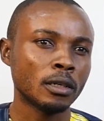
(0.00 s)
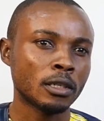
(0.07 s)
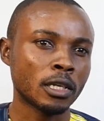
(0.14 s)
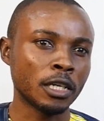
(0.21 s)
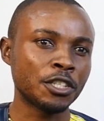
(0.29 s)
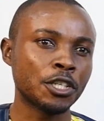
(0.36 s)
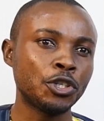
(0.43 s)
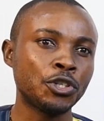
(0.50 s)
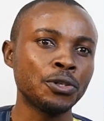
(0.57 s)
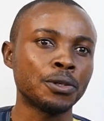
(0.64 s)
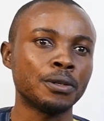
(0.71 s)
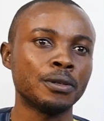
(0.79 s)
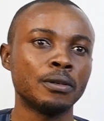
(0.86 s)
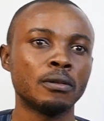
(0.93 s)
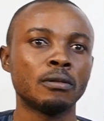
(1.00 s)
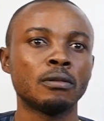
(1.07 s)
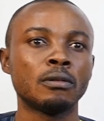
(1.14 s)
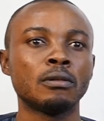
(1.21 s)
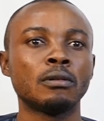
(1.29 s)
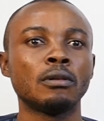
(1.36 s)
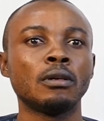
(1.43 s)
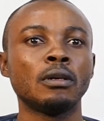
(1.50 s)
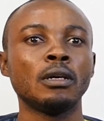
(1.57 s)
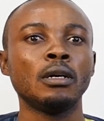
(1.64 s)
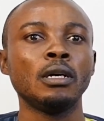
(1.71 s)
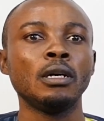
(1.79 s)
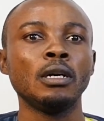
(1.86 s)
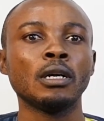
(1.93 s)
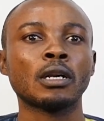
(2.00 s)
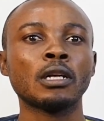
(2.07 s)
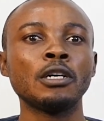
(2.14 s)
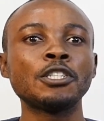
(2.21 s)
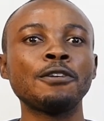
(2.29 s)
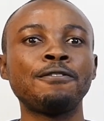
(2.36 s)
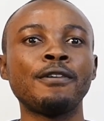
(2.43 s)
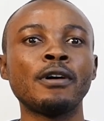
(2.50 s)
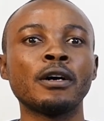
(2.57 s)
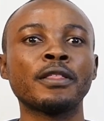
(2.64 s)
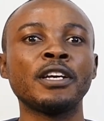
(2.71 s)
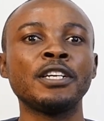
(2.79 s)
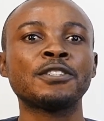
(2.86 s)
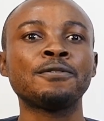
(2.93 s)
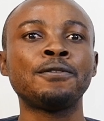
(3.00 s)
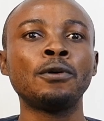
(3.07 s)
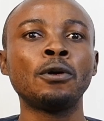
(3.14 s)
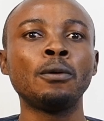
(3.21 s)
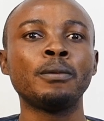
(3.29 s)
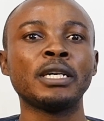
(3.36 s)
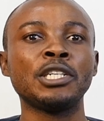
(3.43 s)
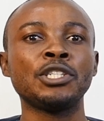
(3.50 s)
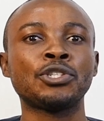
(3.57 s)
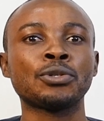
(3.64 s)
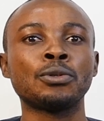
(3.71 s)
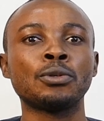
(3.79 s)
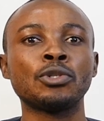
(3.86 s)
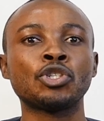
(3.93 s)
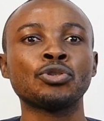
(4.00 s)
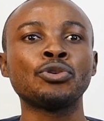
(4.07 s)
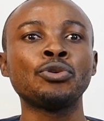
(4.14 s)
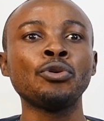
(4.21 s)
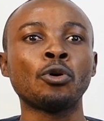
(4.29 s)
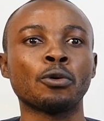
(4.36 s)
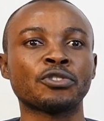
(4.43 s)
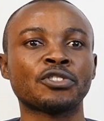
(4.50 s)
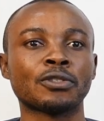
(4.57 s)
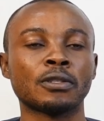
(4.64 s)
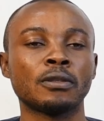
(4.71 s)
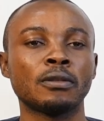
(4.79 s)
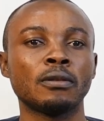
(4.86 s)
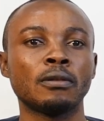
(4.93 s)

Task 2. Classify this verb into two groups.